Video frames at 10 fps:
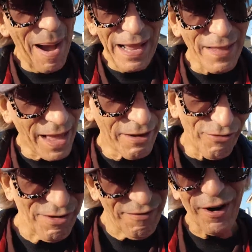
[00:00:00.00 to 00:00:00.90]
my
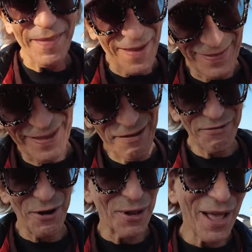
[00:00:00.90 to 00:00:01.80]
life and very likely
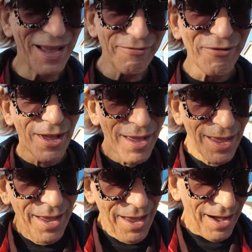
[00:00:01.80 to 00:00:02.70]
of your life.
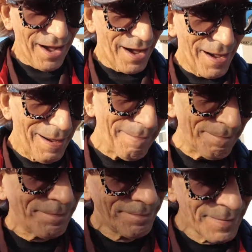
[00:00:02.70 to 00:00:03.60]

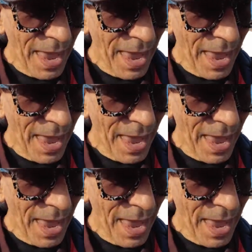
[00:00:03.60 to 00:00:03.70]
Um,